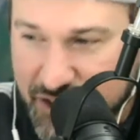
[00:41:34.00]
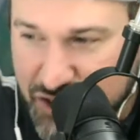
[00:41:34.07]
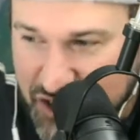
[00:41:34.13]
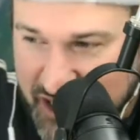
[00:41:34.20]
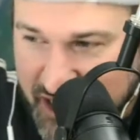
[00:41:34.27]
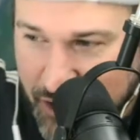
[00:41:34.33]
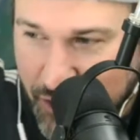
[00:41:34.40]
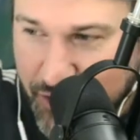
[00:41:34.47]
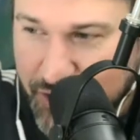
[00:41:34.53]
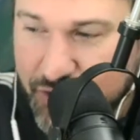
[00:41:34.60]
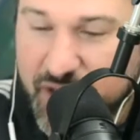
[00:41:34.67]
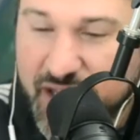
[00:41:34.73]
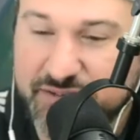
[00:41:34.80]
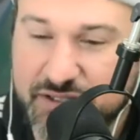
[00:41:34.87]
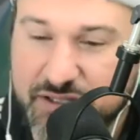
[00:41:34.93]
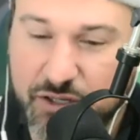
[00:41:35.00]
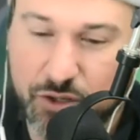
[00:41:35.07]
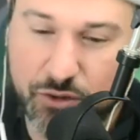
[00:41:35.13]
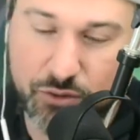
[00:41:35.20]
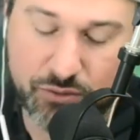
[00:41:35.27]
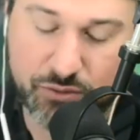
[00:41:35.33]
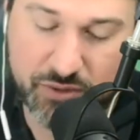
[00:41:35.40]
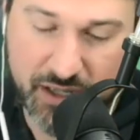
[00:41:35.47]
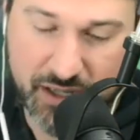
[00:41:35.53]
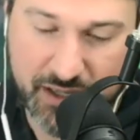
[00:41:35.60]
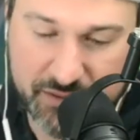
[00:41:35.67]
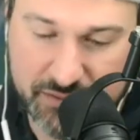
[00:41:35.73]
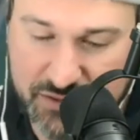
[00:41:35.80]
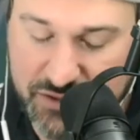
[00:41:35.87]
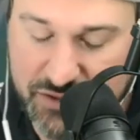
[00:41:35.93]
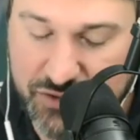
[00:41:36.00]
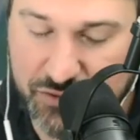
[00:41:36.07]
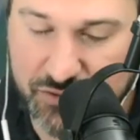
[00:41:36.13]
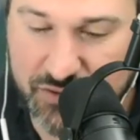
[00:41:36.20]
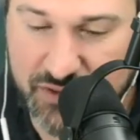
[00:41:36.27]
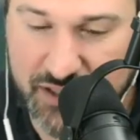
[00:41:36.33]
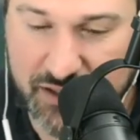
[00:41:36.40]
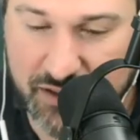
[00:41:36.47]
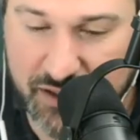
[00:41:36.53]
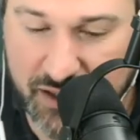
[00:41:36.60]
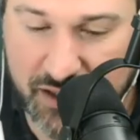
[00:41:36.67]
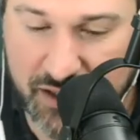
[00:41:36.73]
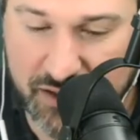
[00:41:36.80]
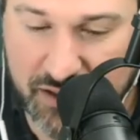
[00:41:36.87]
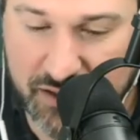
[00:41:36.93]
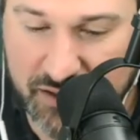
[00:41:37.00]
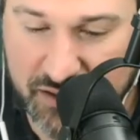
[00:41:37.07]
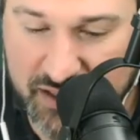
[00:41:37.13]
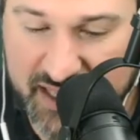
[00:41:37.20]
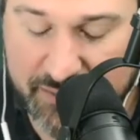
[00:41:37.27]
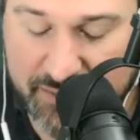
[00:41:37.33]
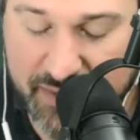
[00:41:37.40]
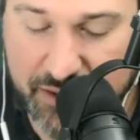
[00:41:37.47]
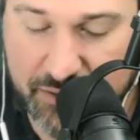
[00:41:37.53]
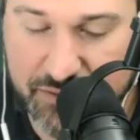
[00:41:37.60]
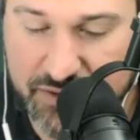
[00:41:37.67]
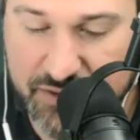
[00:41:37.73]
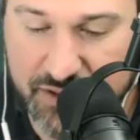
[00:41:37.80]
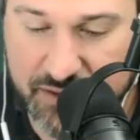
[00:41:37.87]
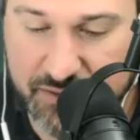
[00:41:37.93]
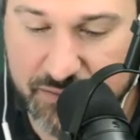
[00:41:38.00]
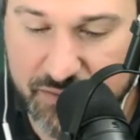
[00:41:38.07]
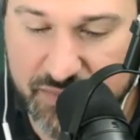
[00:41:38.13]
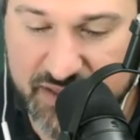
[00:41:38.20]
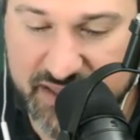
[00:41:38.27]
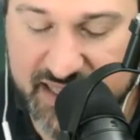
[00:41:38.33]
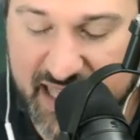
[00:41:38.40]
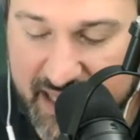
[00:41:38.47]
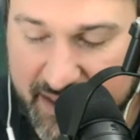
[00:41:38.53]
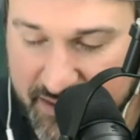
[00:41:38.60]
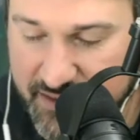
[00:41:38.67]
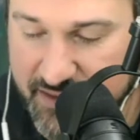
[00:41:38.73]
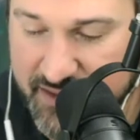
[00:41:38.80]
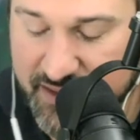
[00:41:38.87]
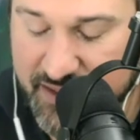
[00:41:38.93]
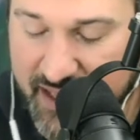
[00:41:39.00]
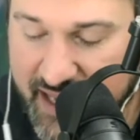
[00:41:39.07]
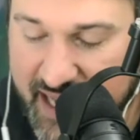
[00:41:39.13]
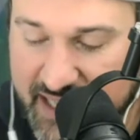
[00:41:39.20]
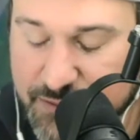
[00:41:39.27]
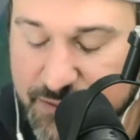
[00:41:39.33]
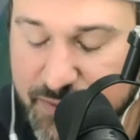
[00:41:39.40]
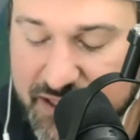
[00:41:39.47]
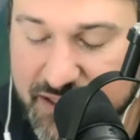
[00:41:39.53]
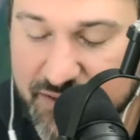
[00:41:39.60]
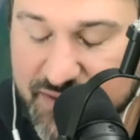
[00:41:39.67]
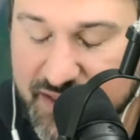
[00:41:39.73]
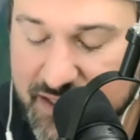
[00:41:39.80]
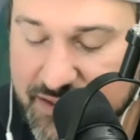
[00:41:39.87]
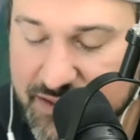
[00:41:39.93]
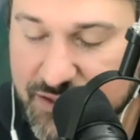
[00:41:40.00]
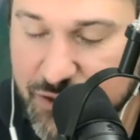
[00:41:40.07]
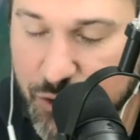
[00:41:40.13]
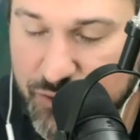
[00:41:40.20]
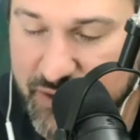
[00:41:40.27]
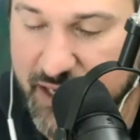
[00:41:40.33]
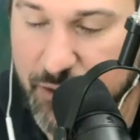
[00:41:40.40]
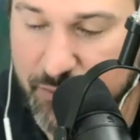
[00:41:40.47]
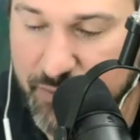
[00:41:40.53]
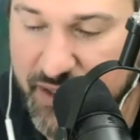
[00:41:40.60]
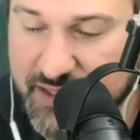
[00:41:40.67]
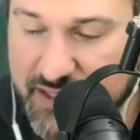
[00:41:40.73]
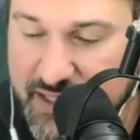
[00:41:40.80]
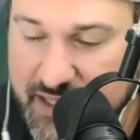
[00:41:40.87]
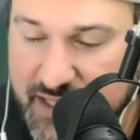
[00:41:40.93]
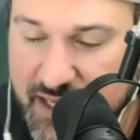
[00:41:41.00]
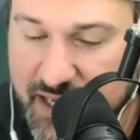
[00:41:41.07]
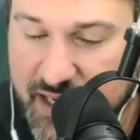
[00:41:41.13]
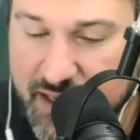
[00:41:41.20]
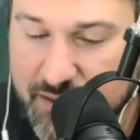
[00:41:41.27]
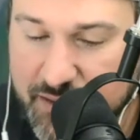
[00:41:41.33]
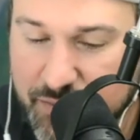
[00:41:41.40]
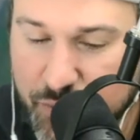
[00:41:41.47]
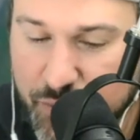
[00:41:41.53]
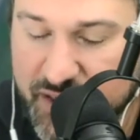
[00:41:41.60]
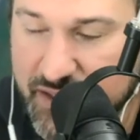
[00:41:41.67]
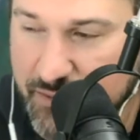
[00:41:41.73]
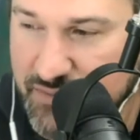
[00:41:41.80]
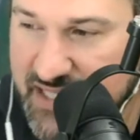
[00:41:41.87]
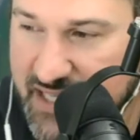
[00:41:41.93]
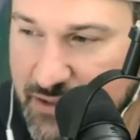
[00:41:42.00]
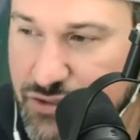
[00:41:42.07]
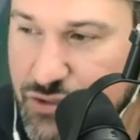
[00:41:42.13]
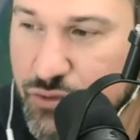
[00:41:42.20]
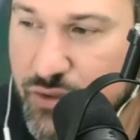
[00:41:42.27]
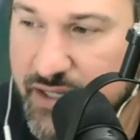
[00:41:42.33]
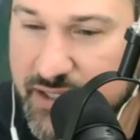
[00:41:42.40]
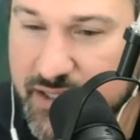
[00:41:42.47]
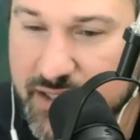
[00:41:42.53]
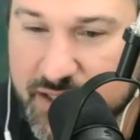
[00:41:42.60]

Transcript: engineer, you have to know uh, certainly a, a, lot about uh, that aspect of things, no doubt. But right. Um, but when it comes down to it,